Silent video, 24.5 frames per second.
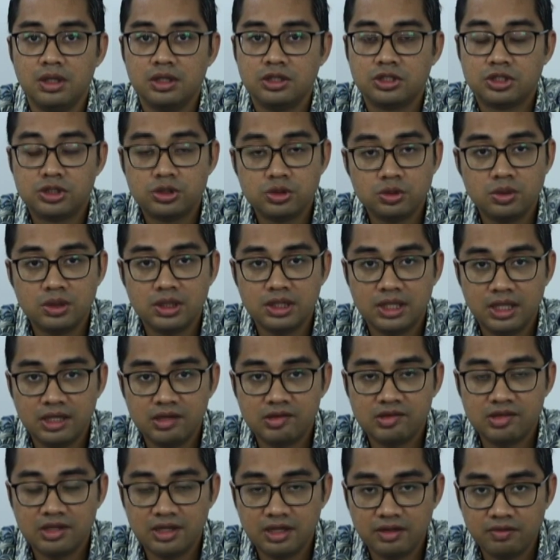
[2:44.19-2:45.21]
sue
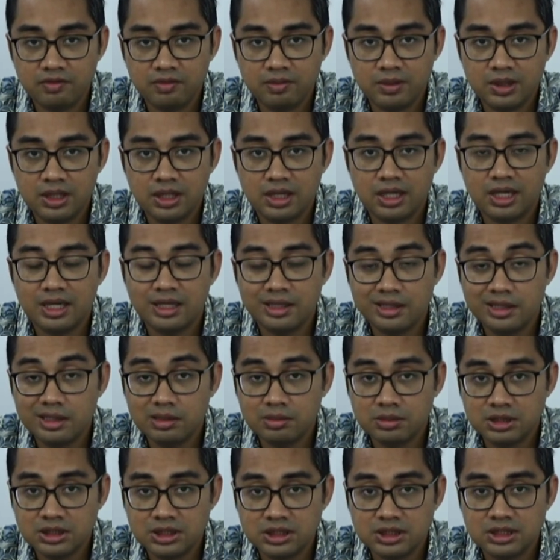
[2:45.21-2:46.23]
against the government under
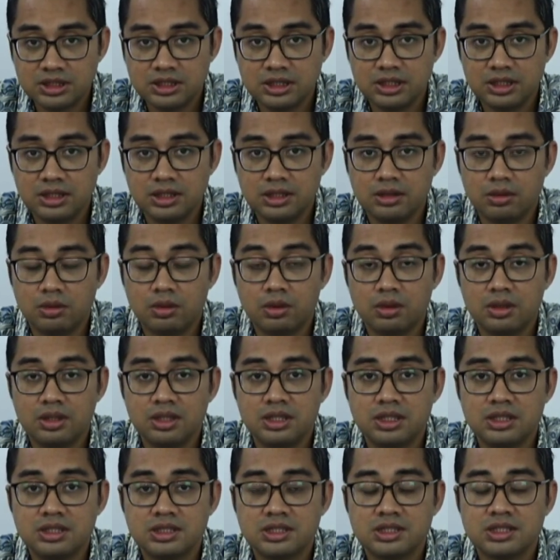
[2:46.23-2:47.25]
emergency
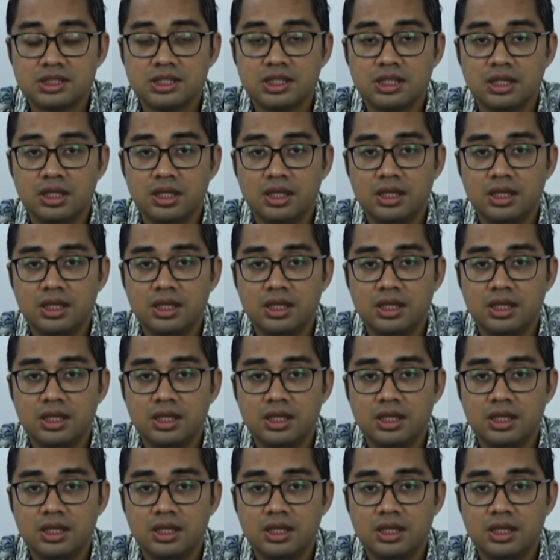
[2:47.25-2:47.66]
ordinance.